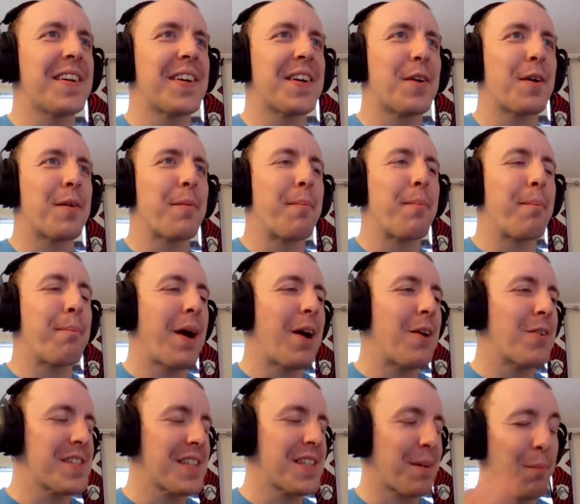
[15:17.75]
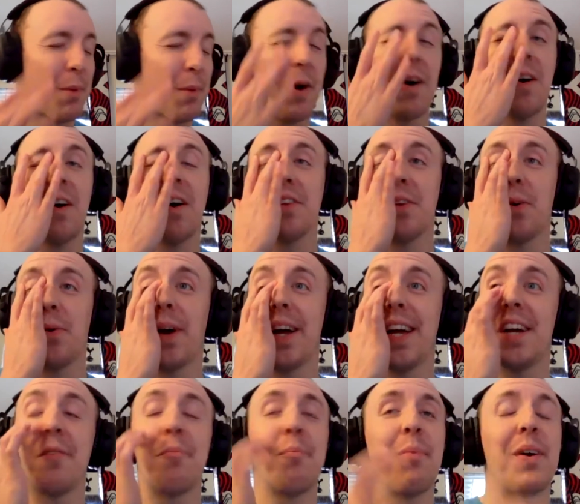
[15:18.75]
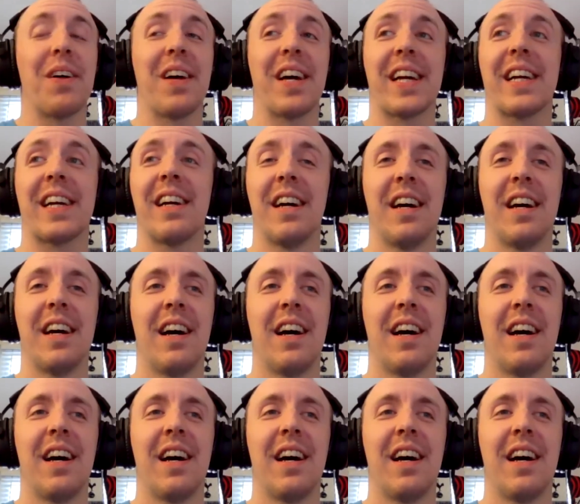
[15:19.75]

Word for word: or bouncing ball on the way in, but like,